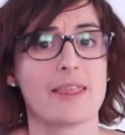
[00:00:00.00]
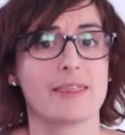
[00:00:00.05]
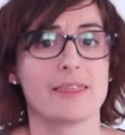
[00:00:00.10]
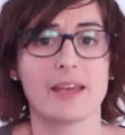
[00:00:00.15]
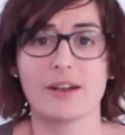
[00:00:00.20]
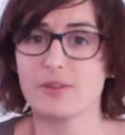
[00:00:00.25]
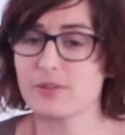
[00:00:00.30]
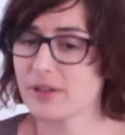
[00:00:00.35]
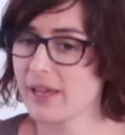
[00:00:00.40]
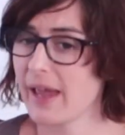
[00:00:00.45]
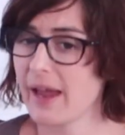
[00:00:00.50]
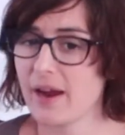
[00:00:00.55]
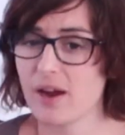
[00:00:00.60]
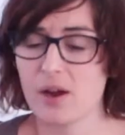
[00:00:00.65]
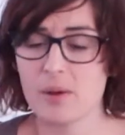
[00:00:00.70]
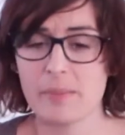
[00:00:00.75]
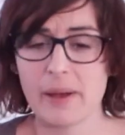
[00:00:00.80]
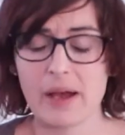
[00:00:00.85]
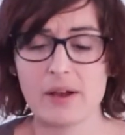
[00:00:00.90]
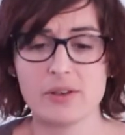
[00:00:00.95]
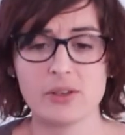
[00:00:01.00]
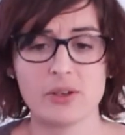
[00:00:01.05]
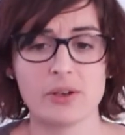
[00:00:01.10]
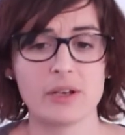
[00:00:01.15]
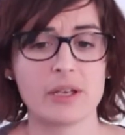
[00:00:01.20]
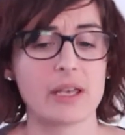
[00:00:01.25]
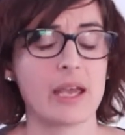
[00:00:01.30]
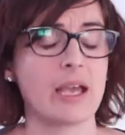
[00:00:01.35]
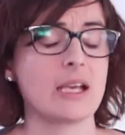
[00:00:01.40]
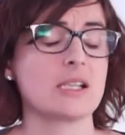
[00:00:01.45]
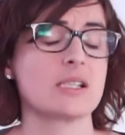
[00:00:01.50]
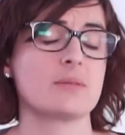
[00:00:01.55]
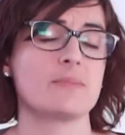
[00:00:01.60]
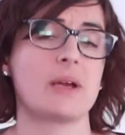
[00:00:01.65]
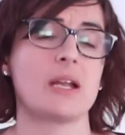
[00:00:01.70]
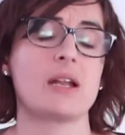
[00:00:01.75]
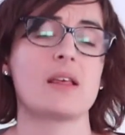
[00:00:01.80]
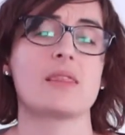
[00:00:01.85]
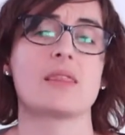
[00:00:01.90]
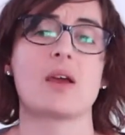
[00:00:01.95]
They don't care about your
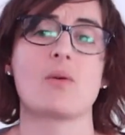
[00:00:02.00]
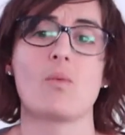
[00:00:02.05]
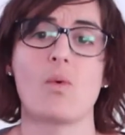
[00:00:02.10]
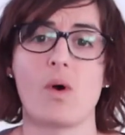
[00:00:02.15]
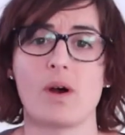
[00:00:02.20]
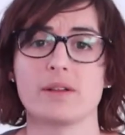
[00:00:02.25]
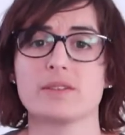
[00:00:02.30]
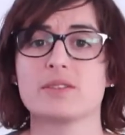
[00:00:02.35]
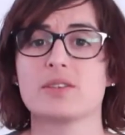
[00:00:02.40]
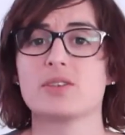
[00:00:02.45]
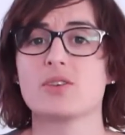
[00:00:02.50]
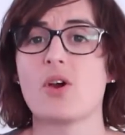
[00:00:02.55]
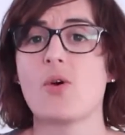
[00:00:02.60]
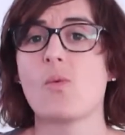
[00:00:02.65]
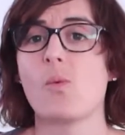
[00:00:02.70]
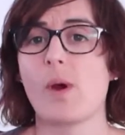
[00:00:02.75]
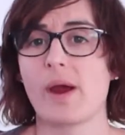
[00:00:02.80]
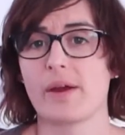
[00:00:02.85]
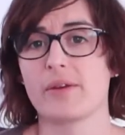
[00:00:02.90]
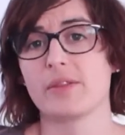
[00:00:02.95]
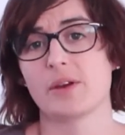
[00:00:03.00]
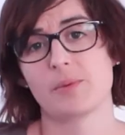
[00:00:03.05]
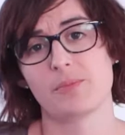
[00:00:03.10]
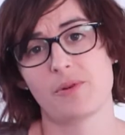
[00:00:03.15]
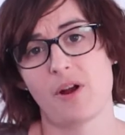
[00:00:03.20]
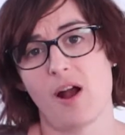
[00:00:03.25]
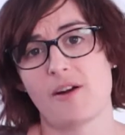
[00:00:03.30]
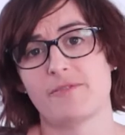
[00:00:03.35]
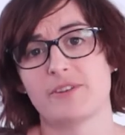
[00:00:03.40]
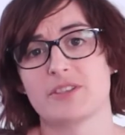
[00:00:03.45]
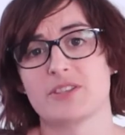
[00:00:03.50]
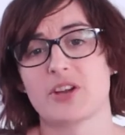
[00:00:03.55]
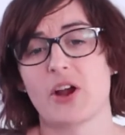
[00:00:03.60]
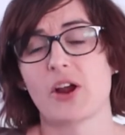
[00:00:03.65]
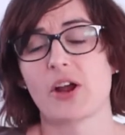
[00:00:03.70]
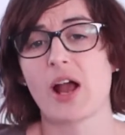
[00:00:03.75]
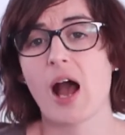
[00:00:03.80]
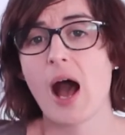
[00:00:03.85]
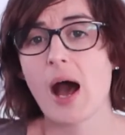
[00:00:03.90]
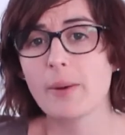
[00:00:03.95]
engagement. They want to know where their profits
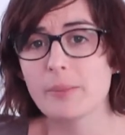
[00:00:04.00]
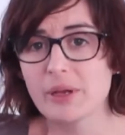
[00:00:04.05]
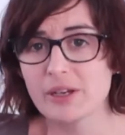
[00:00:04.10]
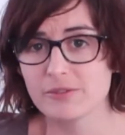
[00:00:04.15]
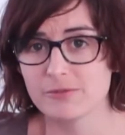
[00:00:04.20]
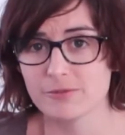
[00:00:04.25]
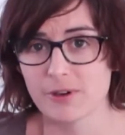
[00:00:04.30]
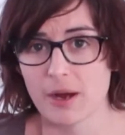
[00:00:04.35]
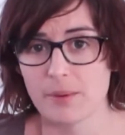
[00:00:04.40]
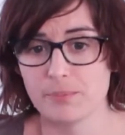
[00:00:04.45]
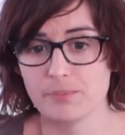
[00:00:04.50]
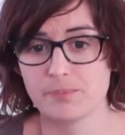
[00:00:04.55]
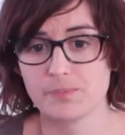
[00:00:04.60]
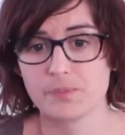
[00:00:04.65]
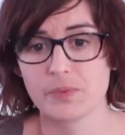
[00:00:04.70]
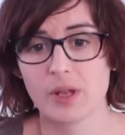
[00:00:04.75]
are coming from.